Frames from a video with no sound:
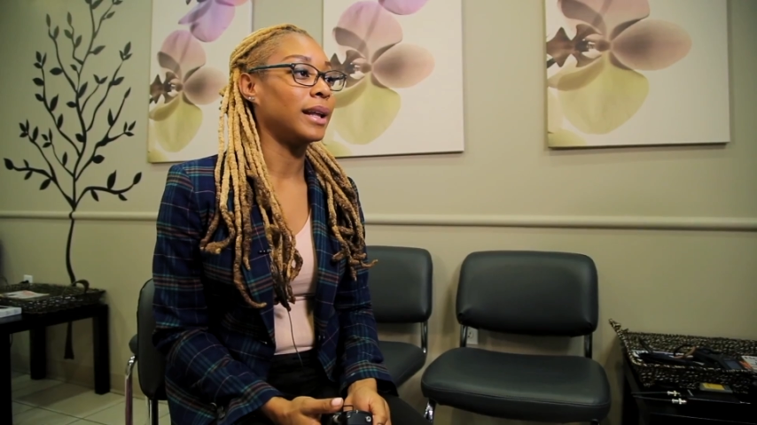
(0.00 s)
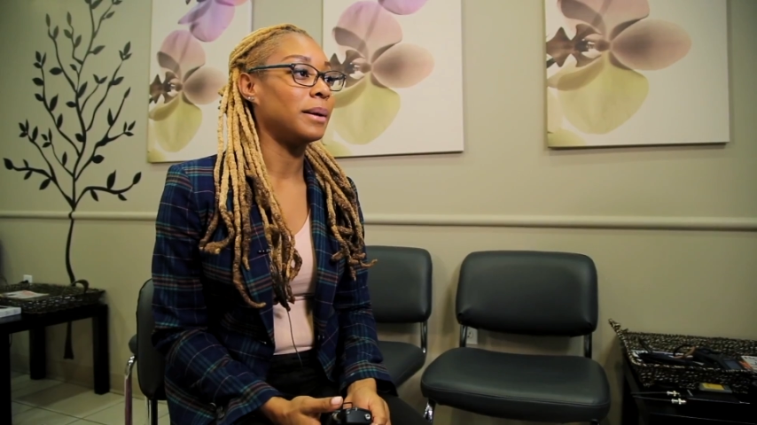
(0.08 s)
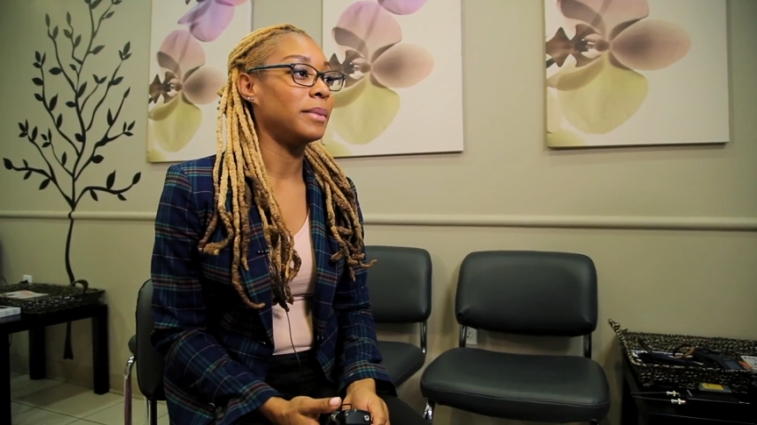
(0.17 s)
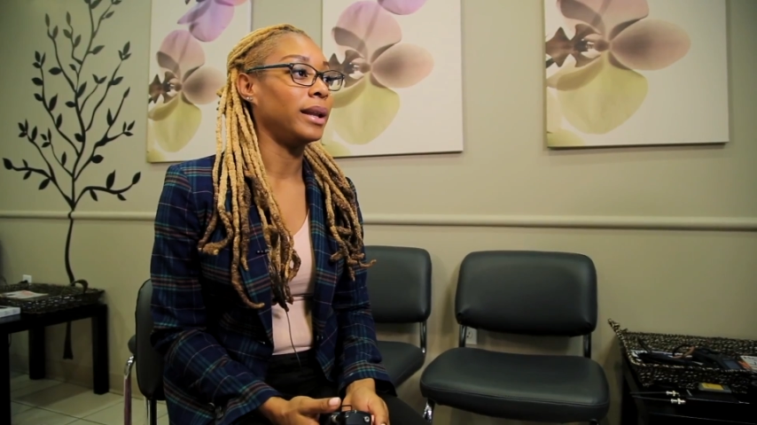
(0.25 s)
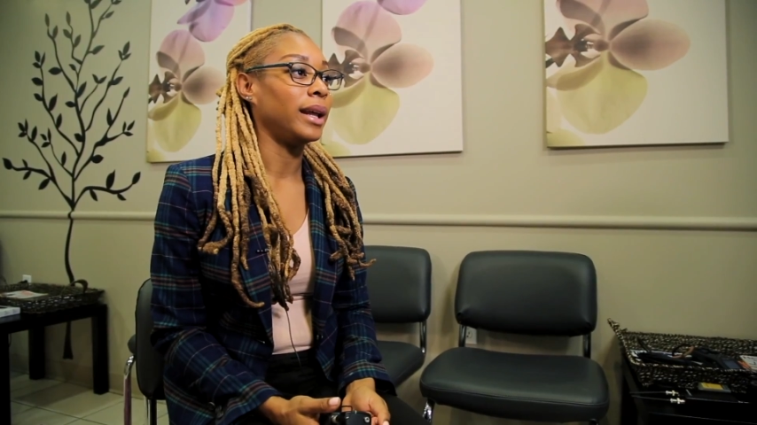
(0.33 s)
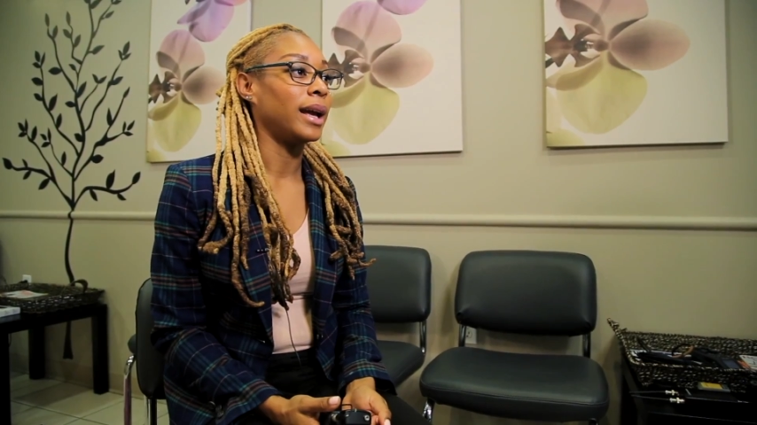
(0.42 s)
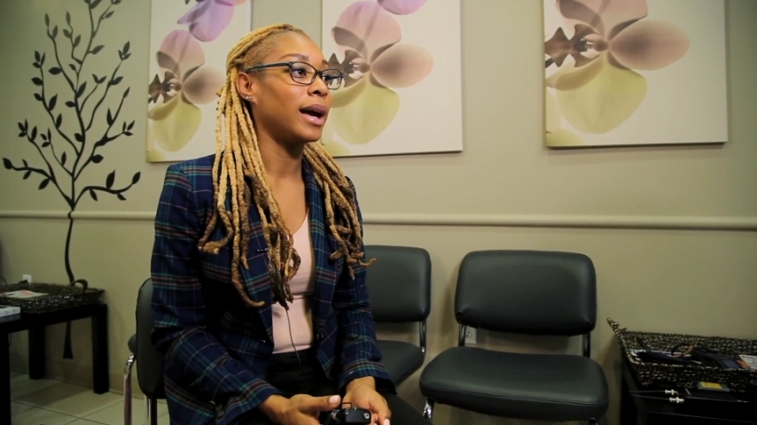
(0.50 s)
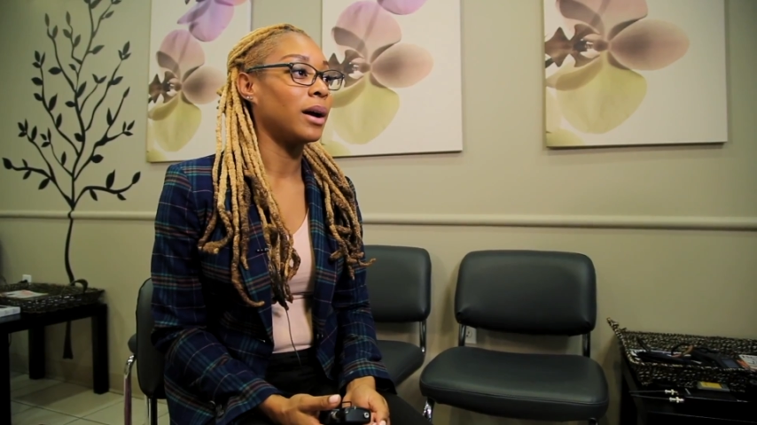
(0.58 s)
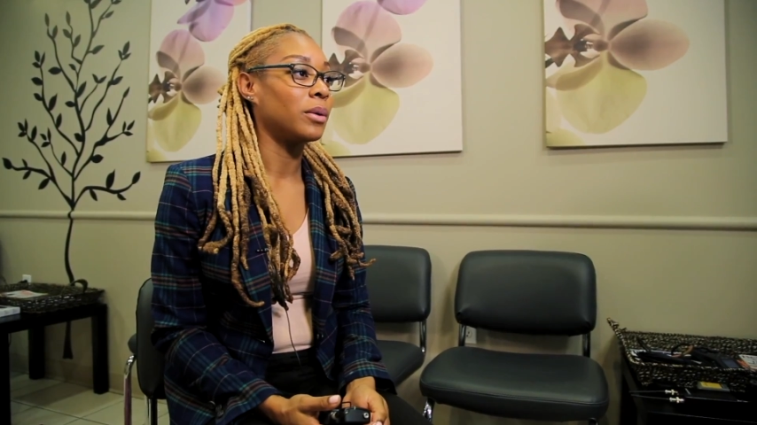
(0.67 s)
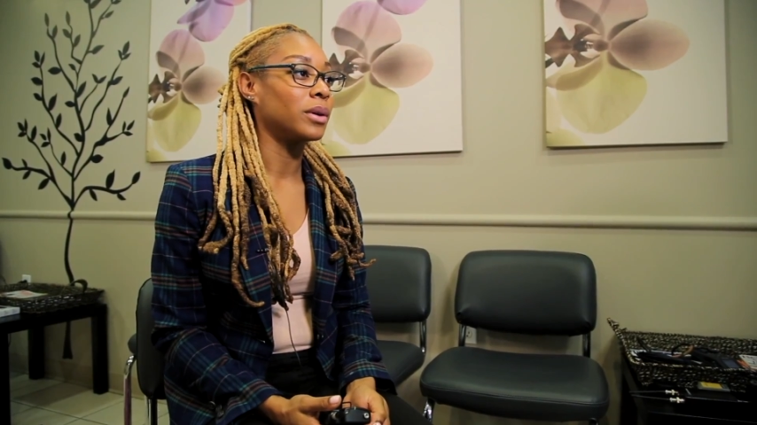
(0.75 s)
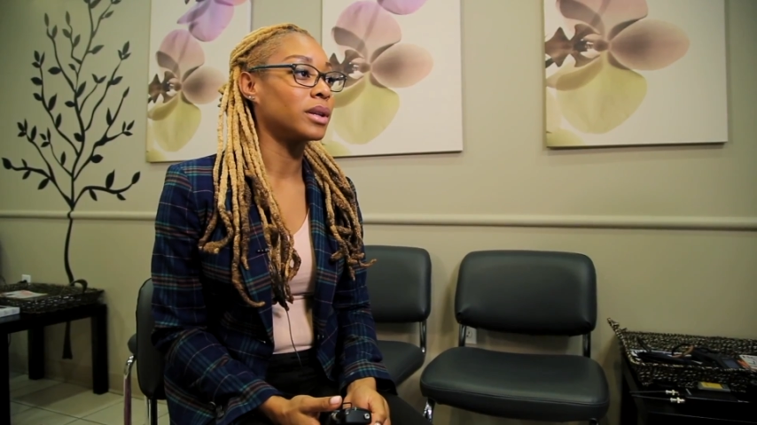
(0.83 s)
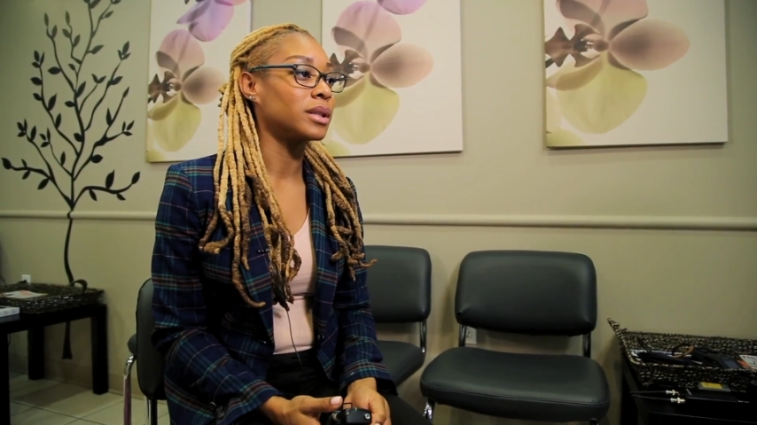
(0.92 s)
that many
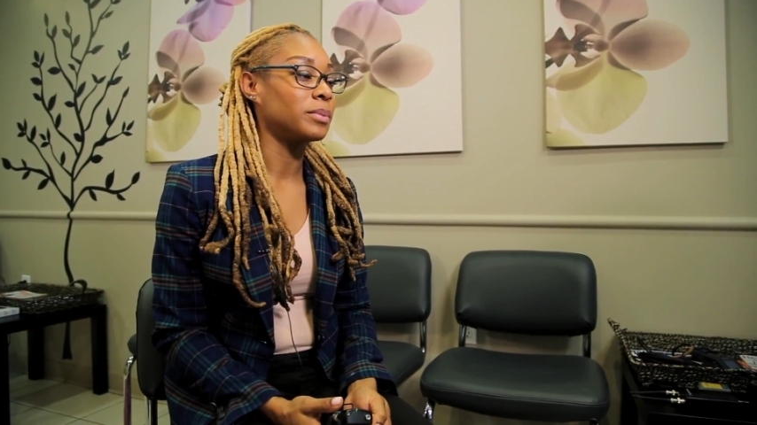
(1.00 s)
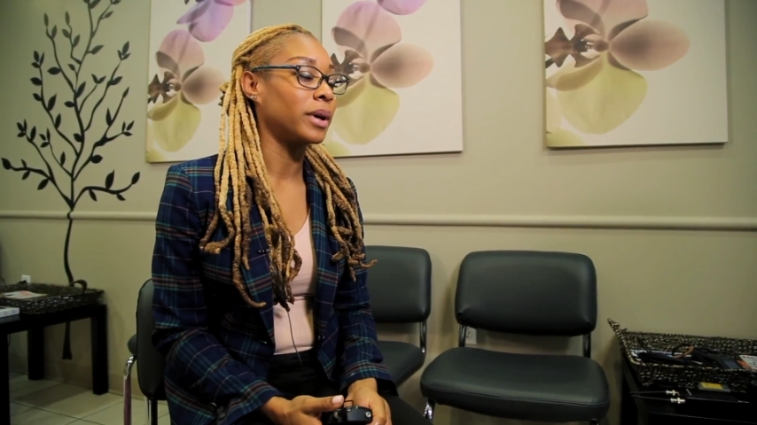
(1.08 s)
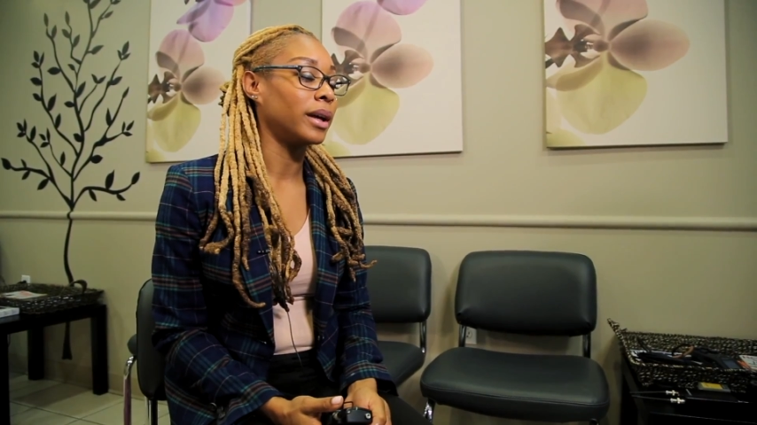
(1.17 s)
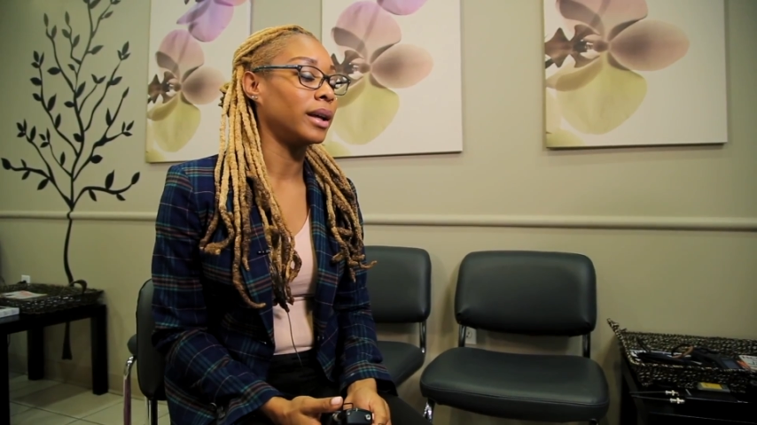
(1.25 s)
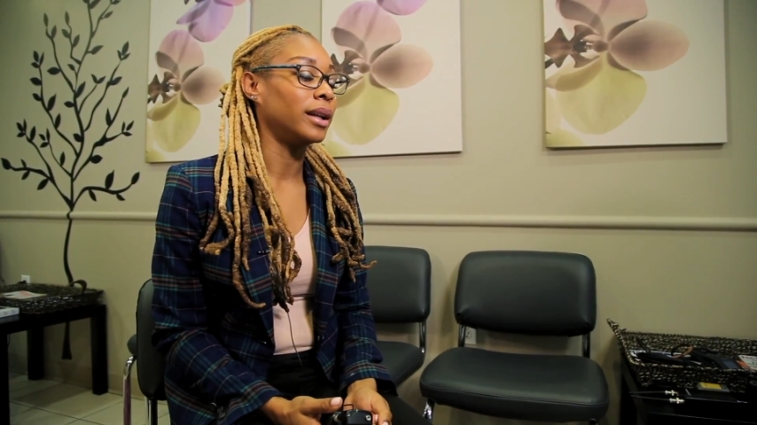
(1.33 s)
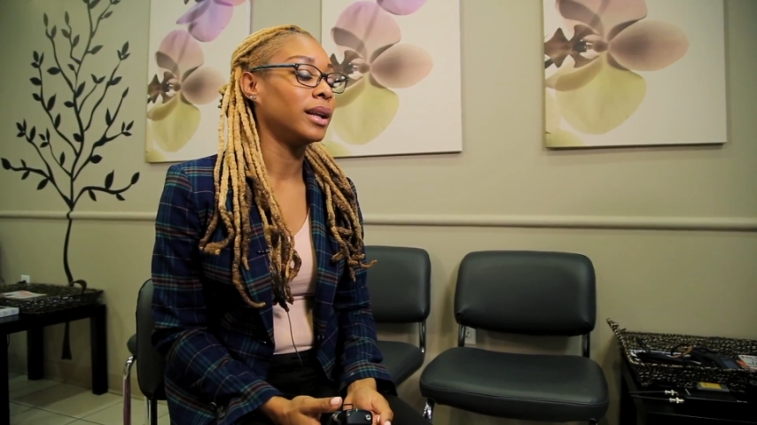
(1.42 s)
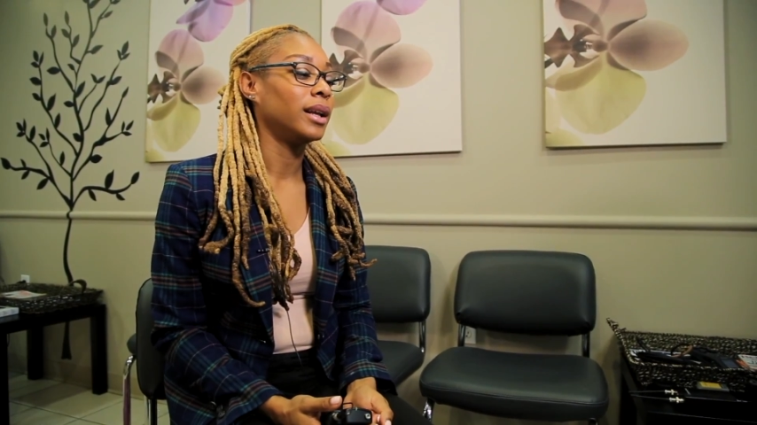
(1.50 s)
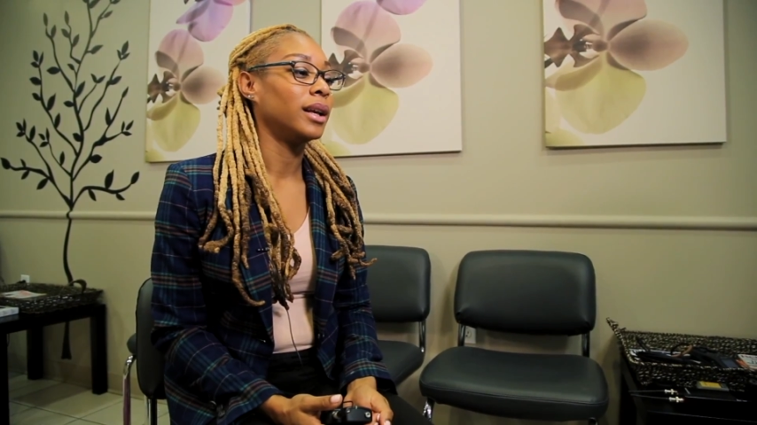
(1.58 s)
hours, but